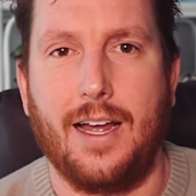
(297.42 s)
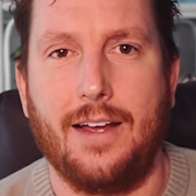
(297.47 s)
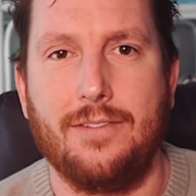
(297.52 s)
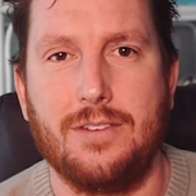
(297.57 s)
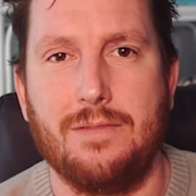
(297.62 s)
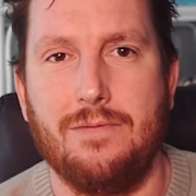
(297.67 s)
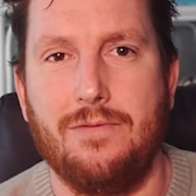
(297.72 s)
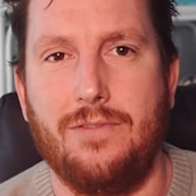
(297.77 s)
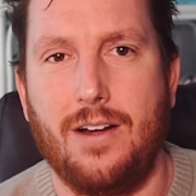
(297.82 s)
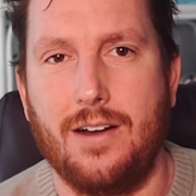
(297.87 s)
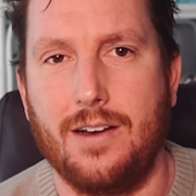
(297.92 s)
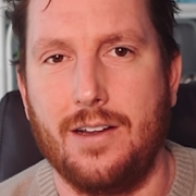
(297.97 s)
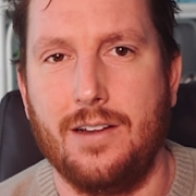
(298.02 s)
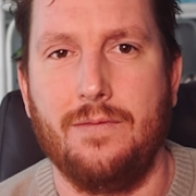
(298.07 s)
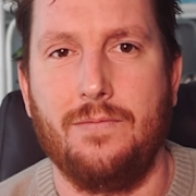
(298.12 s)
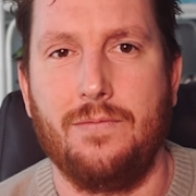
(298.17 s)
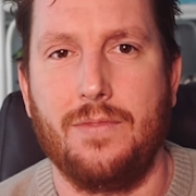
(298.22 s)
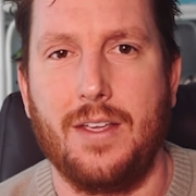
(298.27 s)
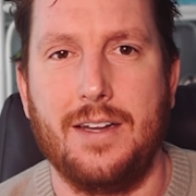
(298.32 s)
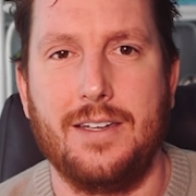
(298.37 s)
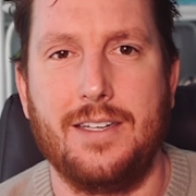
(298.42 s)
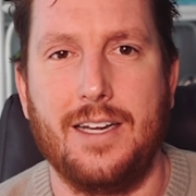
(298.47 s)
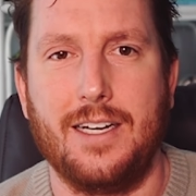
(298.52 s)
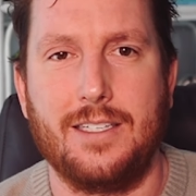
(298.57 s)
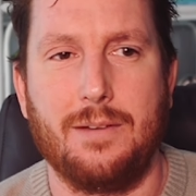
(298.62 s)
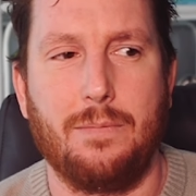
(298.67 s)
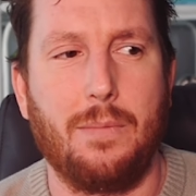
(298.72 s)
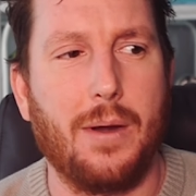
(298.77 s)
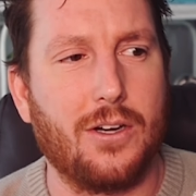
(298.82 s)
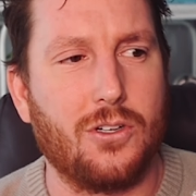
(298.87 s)
have some fun and take
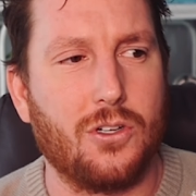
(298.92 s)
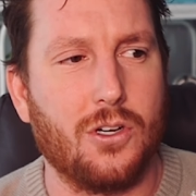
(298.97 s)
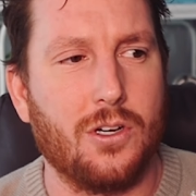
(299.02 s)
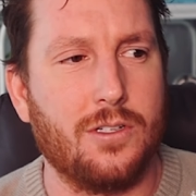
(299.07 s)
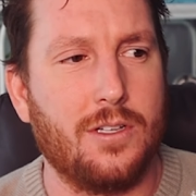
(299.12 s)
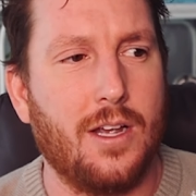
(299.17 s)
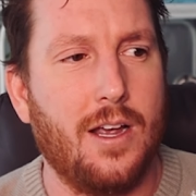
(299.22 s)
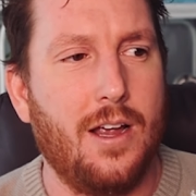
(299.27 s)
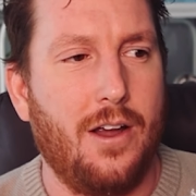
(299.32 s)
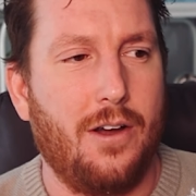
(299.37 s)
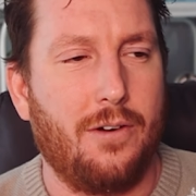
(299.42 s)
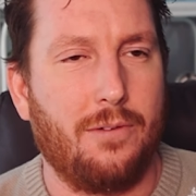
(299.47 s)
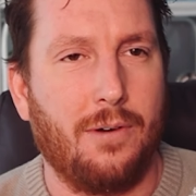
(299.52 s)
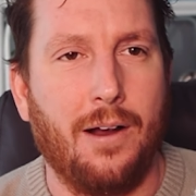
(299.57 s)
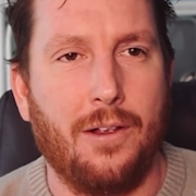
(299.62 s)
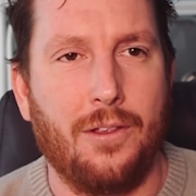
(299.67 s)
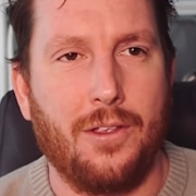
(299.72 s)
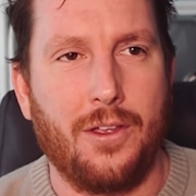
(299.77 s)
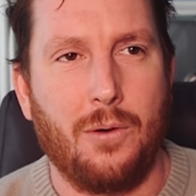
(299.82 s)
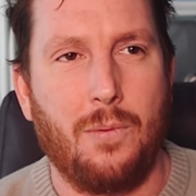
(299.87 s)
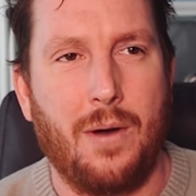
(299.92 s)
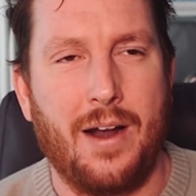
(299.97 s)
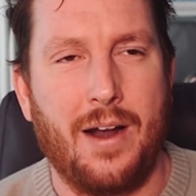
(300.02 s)
some pictures, rather than a